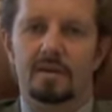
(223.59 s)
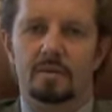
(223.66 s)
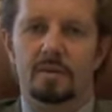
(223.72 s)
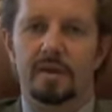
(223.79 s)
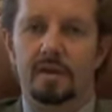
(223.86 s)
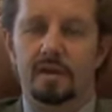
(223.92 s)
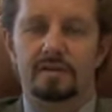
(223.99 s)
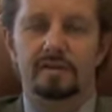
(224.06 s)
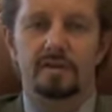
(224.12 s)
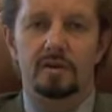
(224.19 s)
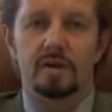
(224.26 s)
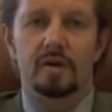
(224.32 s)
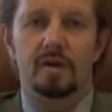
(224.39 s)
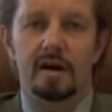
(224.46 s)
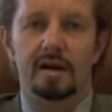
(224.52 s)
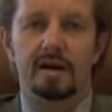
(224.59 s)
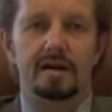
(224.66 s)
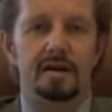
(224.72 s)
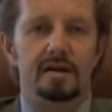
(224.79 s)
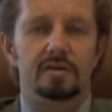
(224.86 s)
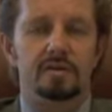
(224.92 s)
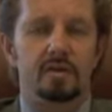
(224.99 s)
We also
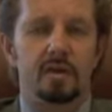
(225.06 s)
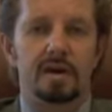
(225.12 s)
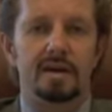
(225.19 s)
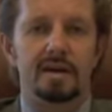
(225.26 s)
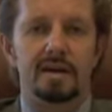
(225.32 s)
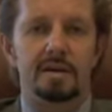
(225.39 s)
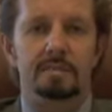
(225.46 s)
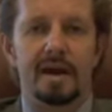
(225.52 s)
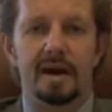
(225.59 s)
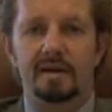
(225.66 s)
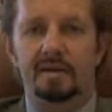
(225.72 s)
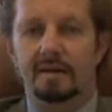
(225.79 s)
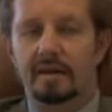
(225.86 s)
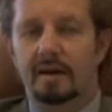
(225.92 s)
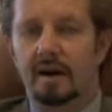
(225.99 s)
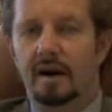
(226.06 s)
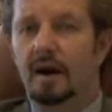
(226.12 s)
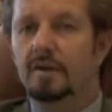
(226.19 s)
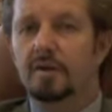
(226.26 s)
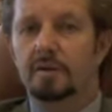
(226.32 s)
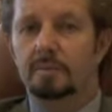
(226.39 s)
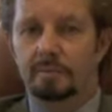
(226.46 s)
are talking about
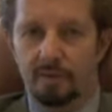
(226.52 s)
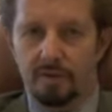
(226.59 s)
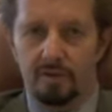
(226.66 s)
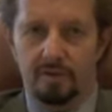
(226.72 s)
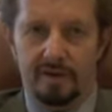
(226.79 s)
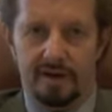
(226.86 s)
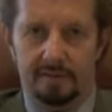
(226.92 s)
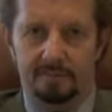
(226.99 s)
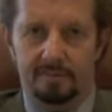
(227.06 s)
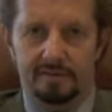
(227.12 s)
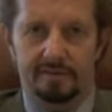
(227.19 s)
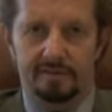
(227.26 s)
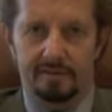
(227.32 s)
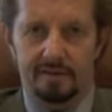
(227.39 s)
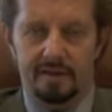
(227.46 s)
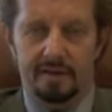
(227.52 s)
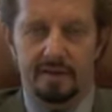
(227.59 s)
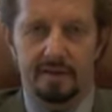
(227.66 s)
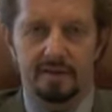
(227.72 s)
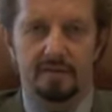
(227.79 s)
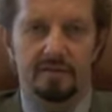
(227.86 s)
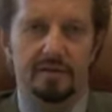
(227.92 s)
other programs
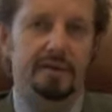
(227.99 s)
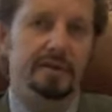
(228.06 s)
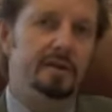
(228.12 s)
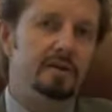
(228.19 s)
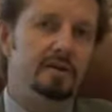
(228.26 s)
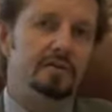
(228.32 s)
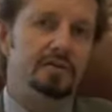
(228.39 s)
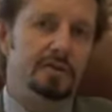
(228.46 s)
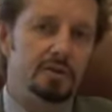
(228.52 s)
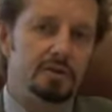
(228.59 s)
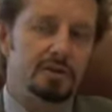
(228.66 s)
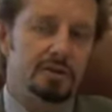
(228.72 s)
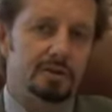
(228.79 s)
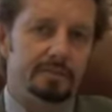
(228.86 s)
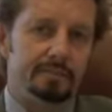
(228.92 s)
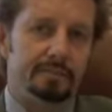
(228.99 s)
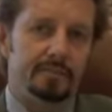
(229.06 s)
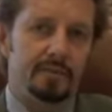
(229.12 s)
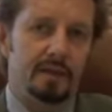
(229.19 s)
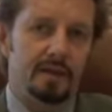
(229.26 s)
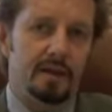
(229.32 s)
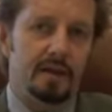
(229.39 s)
in the very near future.
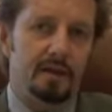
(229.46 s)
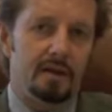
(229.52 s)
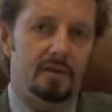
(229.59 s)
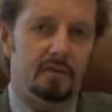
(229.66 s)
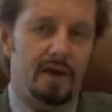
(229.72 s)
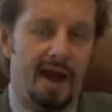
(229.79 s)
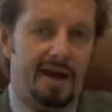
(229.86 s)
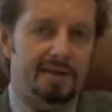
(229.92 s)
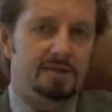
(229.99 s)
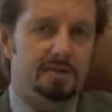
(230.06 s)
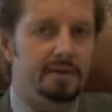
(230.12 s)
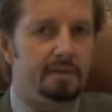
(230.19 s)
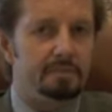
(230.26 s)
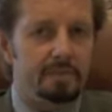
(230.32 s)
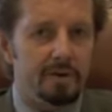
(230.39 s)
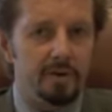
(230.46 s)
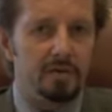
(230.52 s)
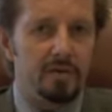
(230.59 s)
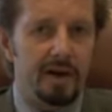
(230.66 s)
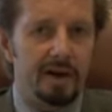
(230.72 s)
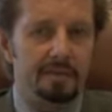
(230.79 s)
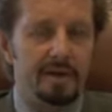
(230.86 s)
Actually, a
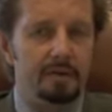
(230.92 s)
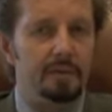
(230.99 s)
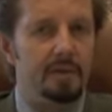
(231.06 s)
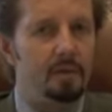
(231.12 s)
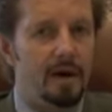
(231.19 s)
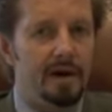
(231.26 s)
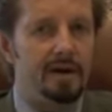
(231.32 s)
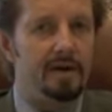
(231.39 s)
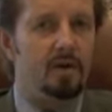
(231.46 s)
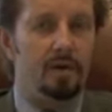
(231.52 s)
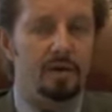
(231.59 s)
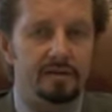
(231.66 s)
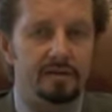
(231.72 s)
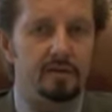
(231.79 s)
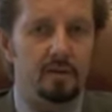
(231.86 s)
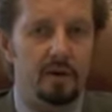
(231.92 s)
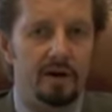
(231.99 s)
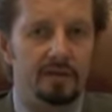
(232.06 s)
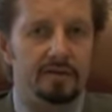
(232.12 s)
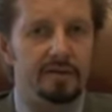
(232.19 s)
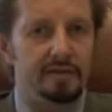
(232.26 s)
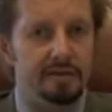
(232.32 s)
program that we want to also
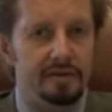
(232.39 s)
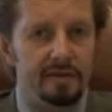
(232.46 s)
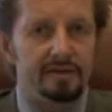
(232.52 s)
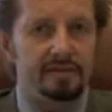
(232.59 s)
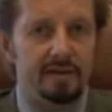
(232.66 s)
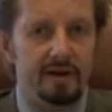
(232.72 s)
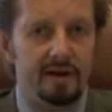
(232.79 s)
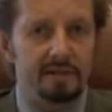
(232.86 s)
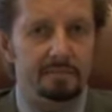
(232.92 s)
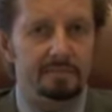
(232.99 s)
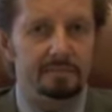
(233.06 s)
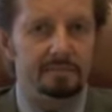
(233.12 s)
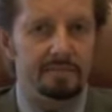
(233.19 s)
offer at this time